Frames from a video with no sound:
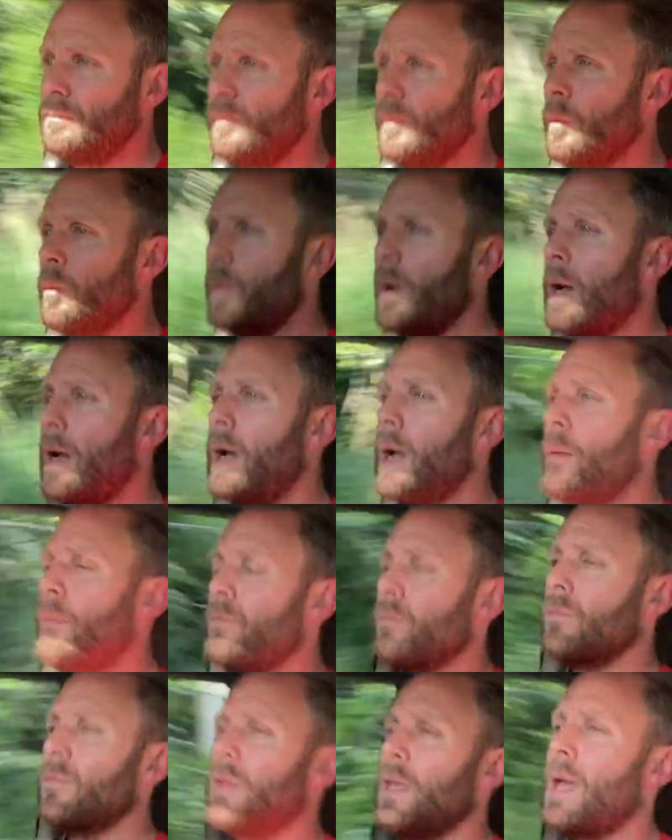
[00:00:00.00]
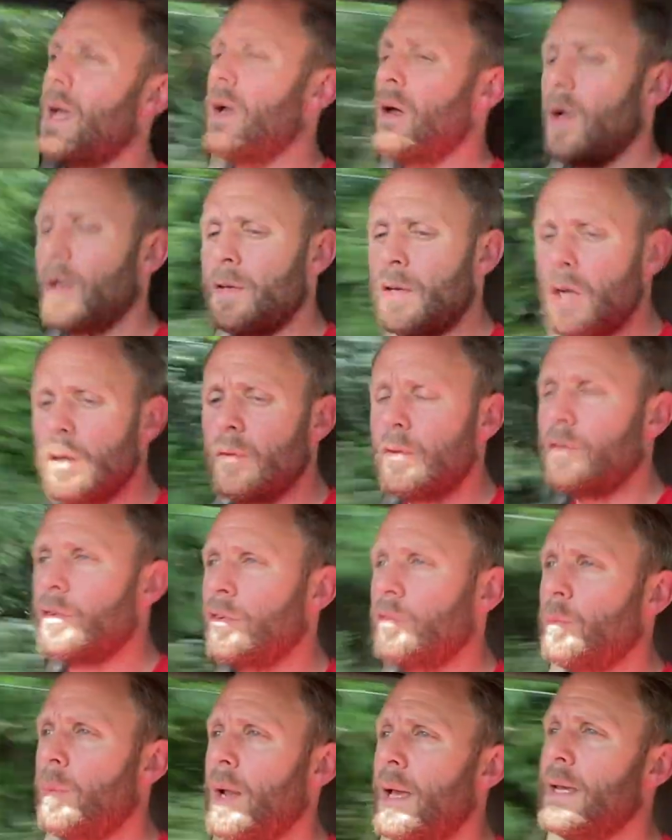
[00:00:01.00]
But yeah, I know the
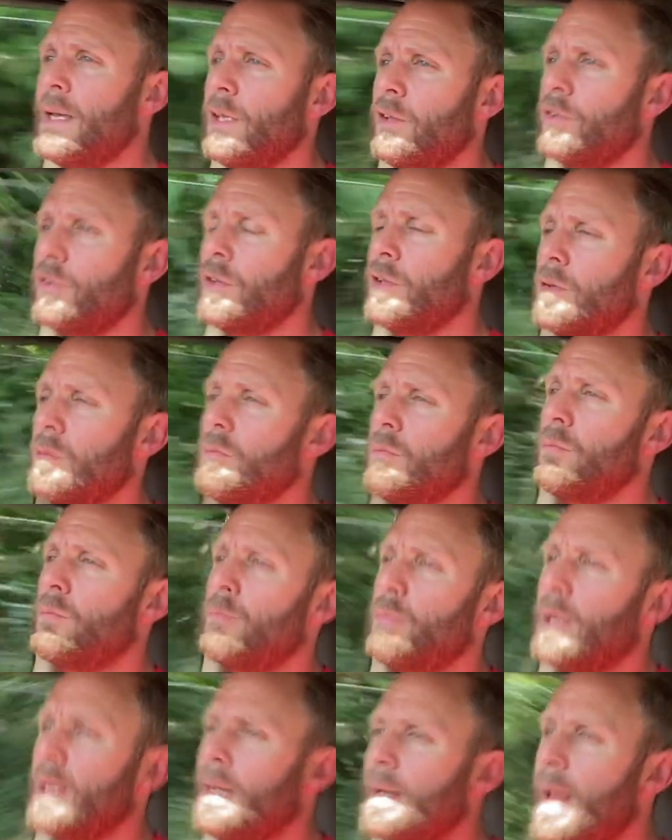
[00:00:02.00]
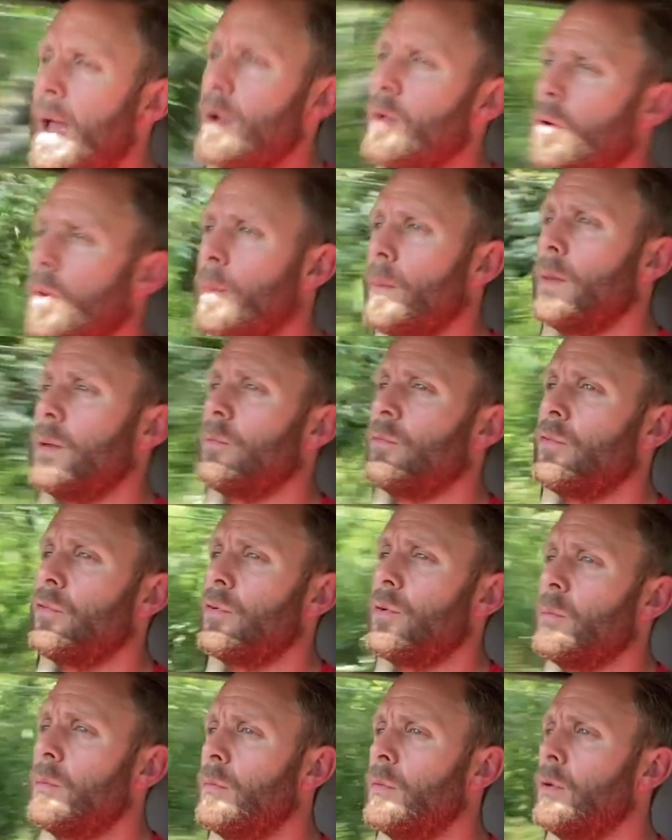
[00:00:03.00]
displays can bleed out on them
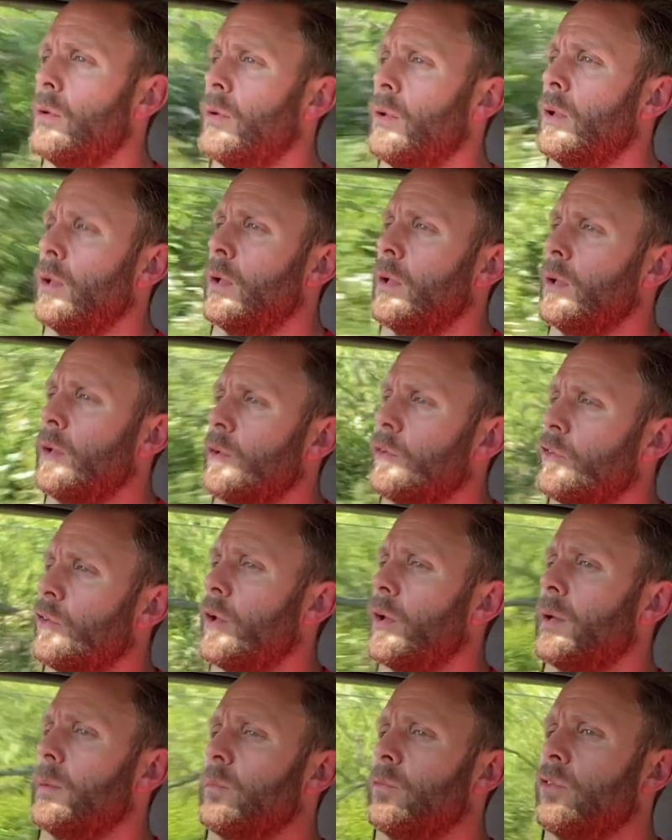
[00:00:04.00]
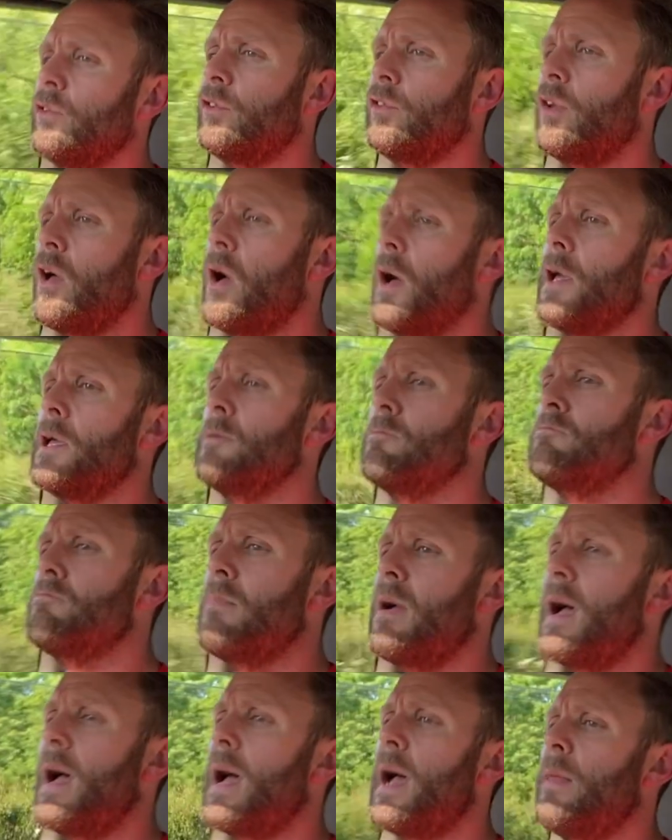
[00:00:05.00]
from time to time,
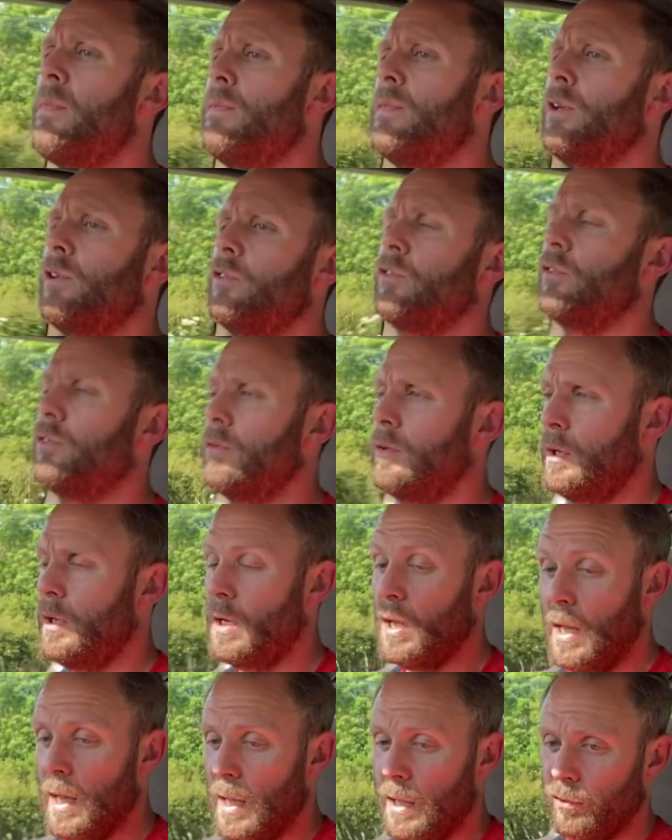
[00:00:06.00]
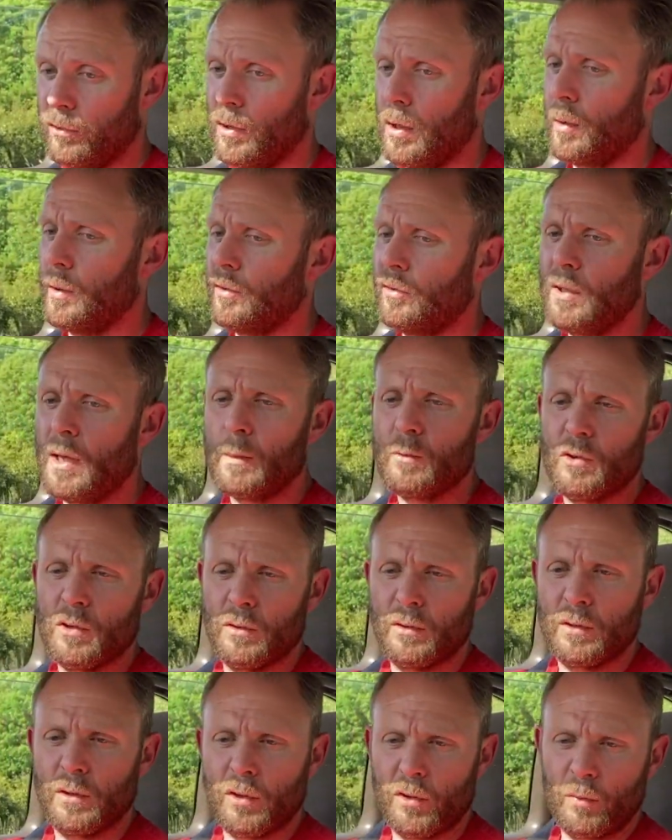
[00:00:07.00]
and this is no exception.
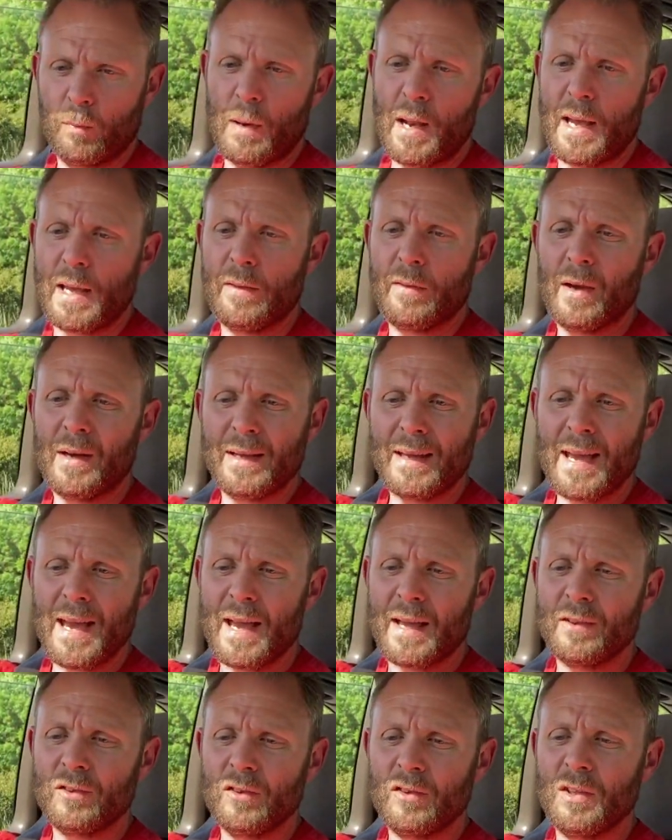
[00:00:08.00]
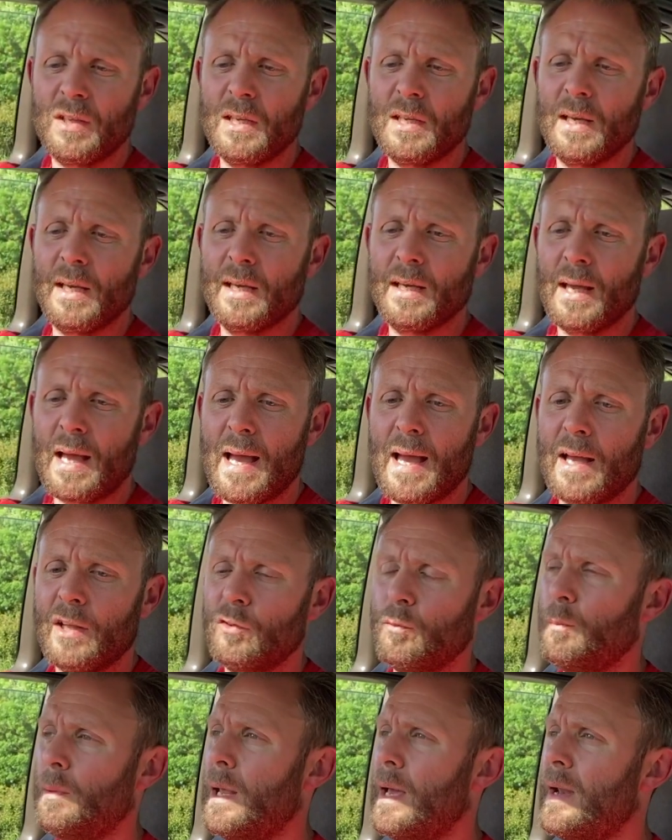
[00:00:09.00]
The display that I can see, it has
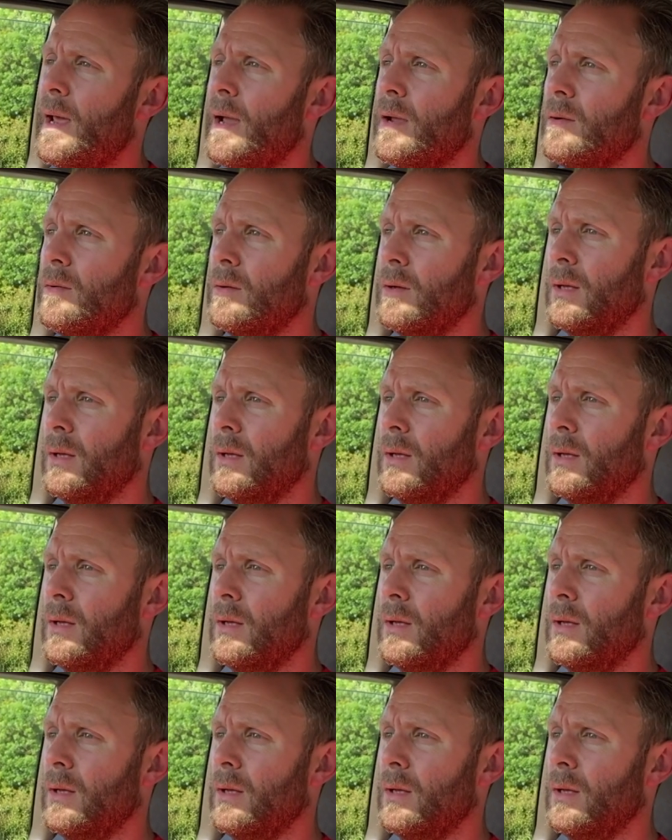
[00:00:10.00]
bled out,